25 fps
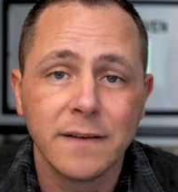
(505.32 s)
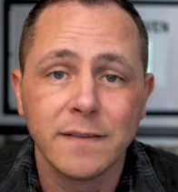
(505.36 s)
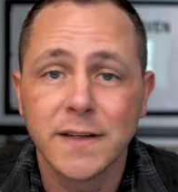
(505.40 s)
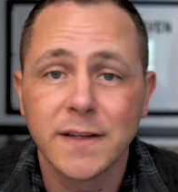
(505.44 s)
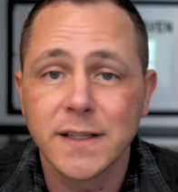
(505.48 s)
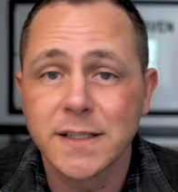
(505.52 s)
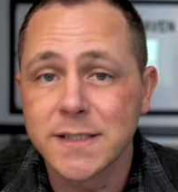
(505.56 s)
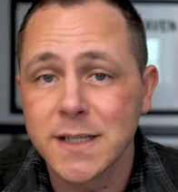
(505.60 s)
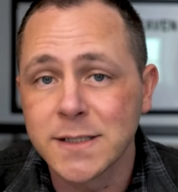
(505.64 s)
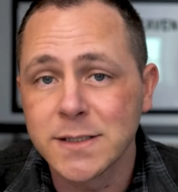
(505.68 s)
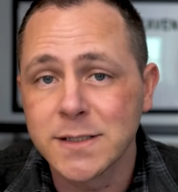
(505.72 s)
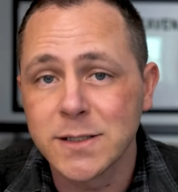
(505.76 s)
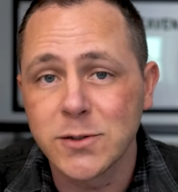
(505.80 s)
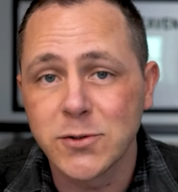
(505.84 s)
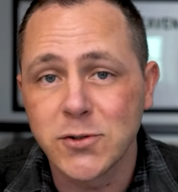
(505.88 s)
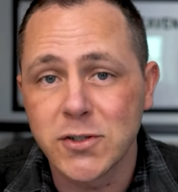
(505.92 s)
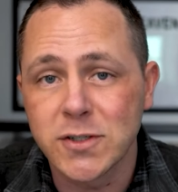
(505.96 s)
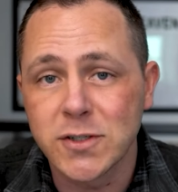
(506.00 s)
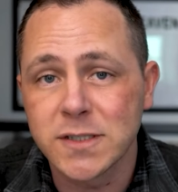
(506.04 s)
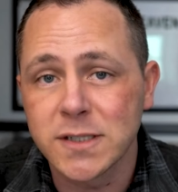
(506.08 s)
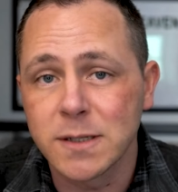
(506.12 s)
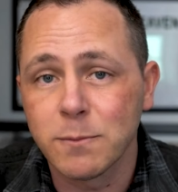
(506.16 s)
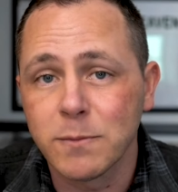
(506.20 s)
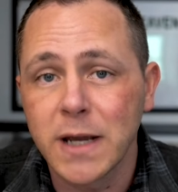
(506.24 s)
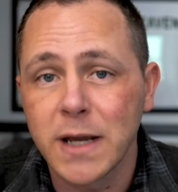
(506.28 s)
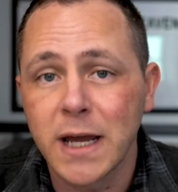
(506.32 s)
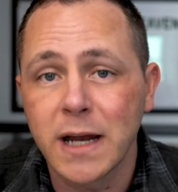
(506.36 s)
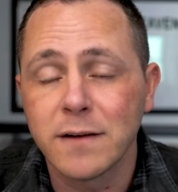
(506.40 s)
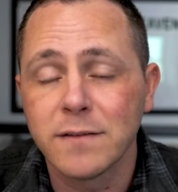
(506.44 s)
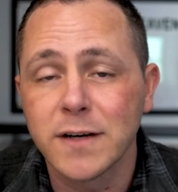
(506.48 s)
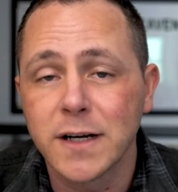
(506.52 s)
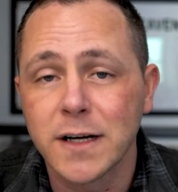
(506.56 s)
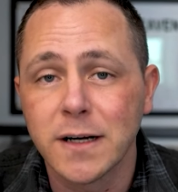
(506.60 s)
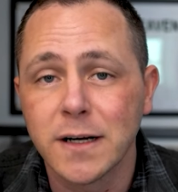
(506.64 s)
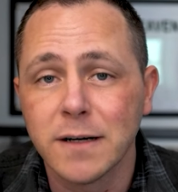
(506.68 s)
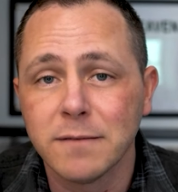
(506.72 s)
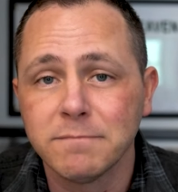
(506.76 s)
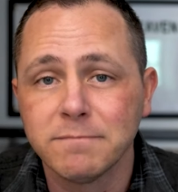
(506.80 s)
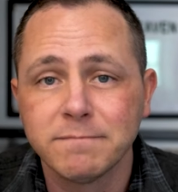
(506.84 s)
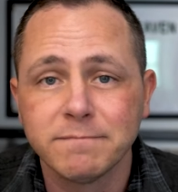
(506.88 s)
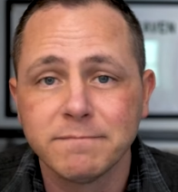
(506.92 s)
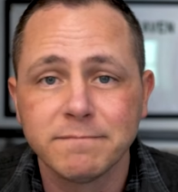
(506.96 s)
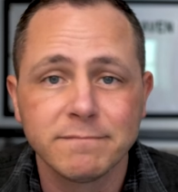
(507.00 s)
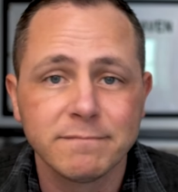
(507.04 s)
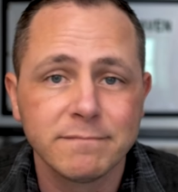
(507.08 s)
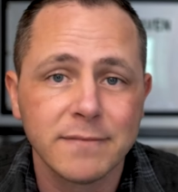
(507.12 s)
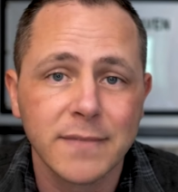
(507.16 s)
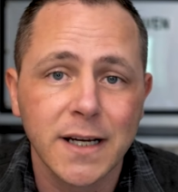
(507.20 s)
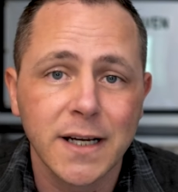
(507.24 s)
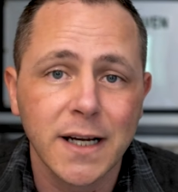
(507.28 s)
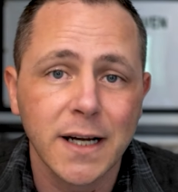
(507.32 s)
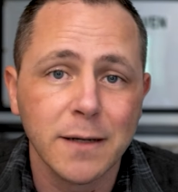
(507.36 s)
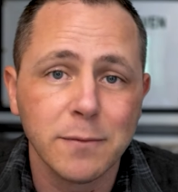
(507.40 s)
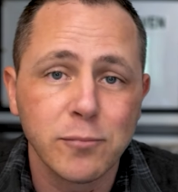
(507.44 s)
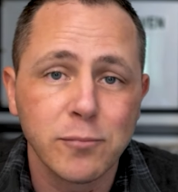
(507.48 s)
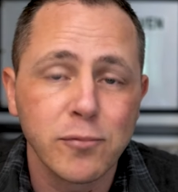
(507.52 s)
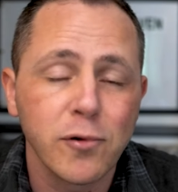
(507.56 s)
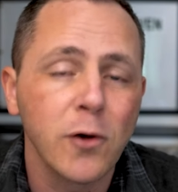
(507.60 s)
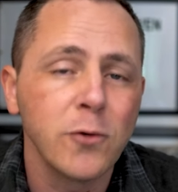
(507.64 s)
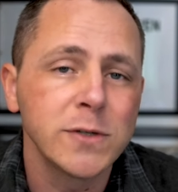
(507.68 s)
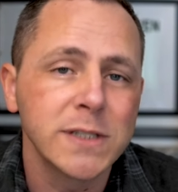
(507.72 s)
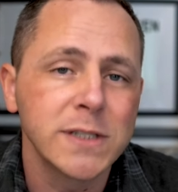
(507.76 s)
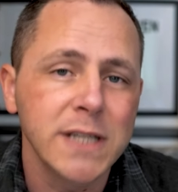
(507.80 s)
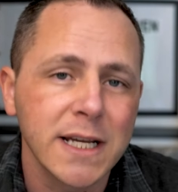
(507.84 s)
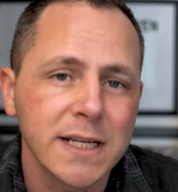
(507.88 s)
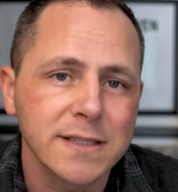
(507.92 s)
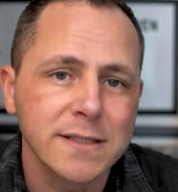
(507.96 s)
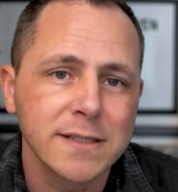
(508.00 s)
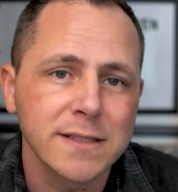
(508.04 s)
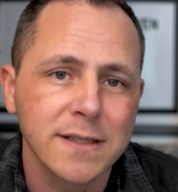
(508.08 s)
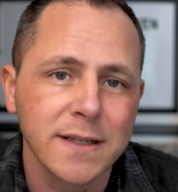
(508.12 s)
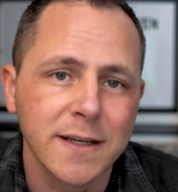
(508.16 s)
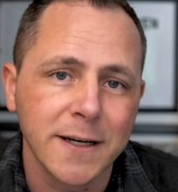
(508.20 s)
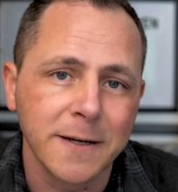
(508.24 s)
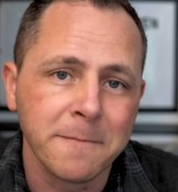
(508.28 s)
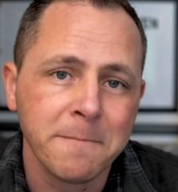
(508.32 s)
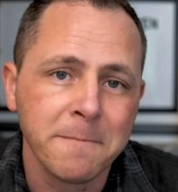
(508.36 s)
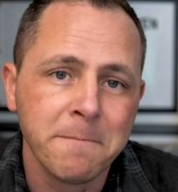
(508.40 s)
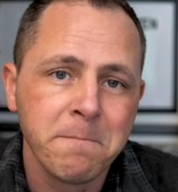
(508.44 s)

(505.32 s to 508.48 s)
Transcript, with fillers: this isn't just some kind of a, a protest thing.